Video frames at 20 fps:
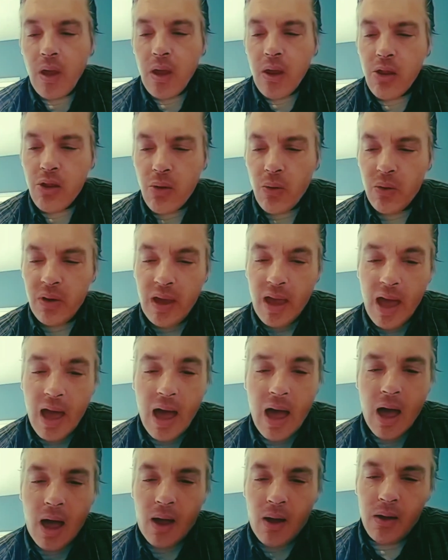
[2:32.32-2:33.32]
So
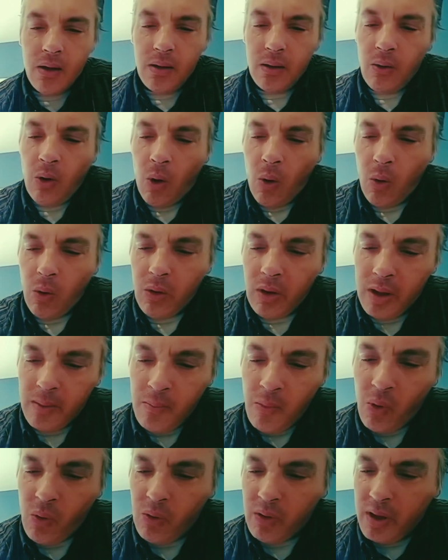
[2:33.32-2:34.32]
yeah, holy
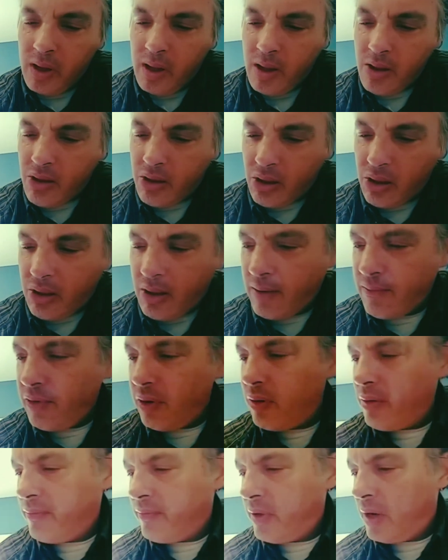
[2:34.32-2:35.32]
moly, is this
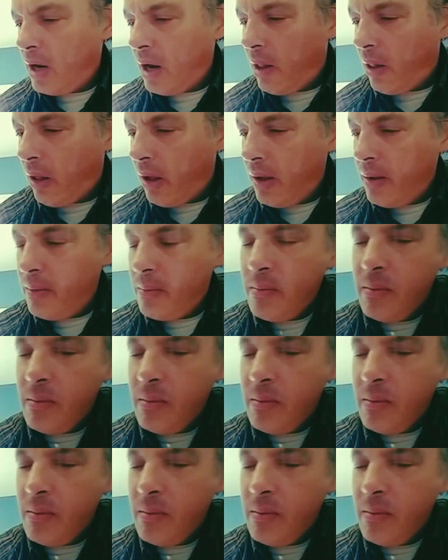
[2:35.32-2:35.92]
ever a vanilla?